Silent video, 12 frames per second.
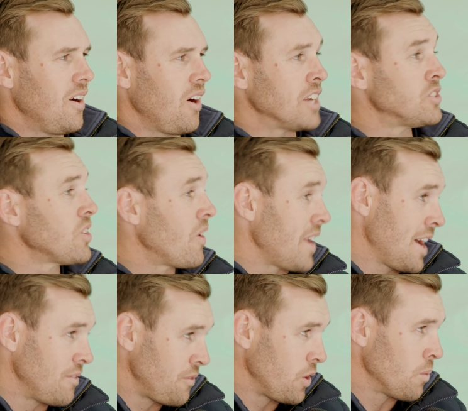I don't have
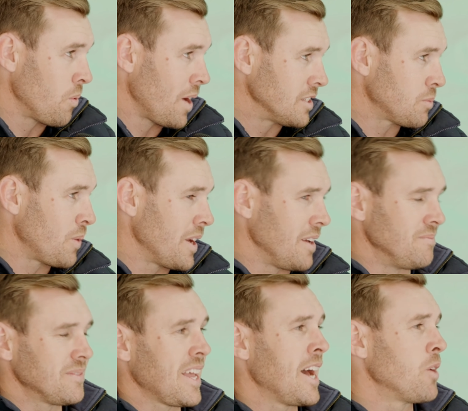a variable rate spreader.
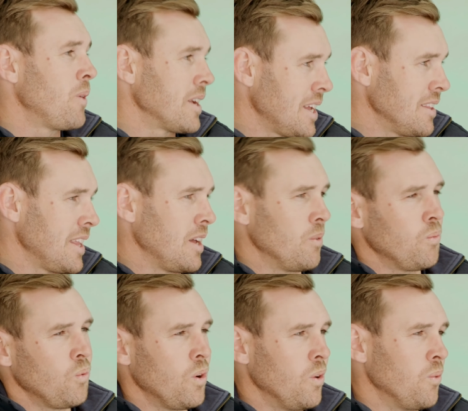How do I get there?
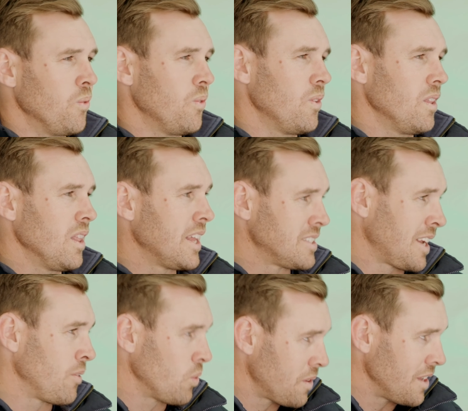Well, let's have
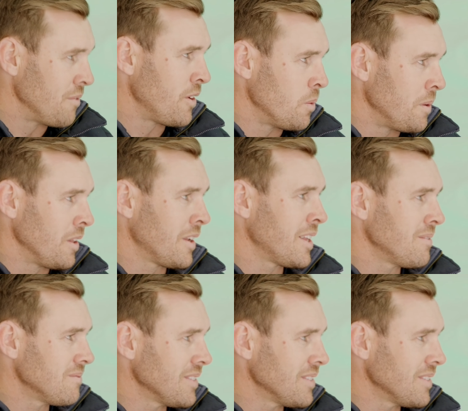a look at your variability.